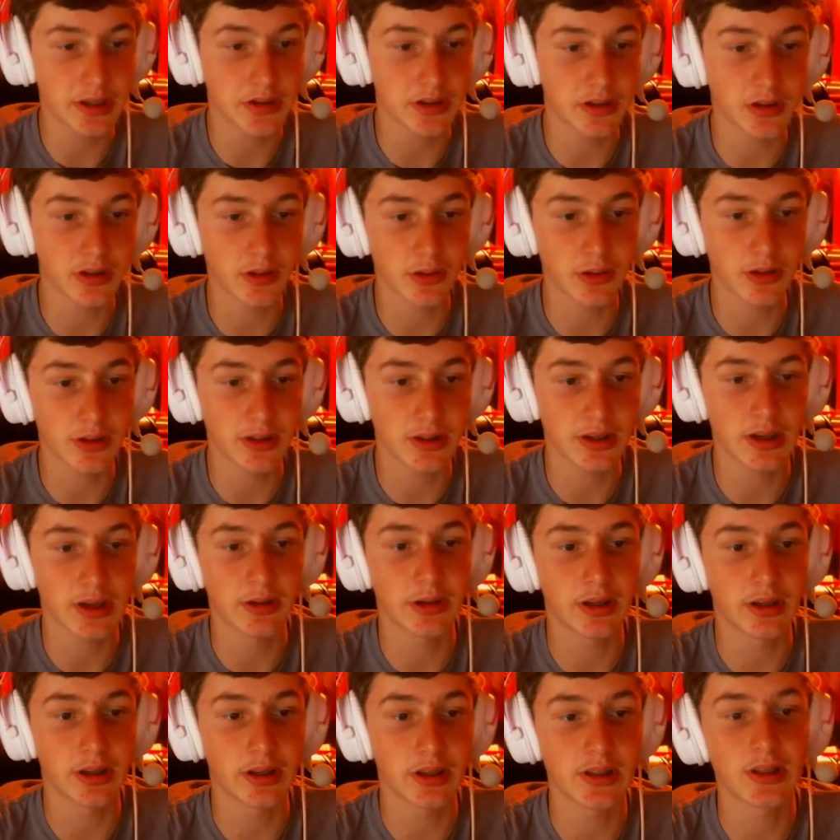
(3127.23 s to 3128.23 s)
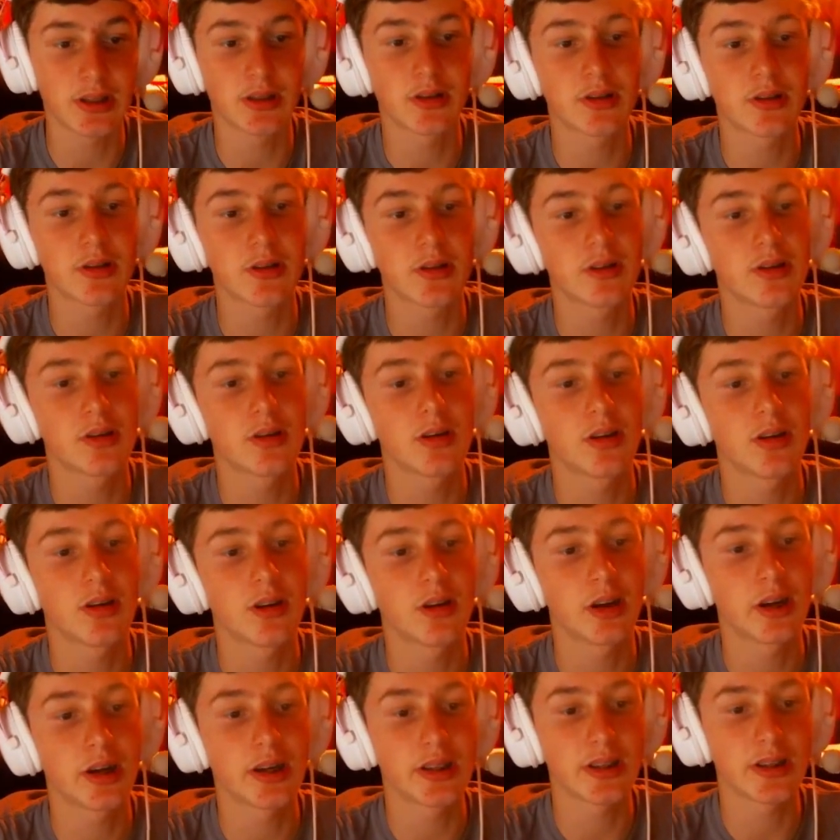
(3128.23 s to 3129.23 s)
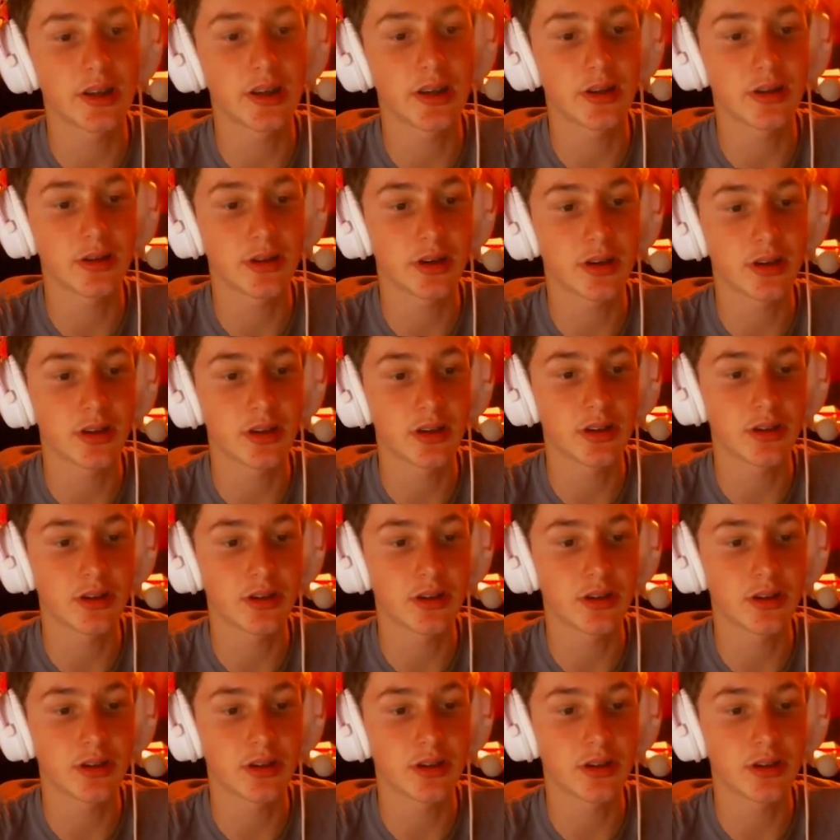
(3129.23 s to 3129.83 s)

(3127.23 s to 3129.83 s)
So we'll see how he does against Yellow Stars.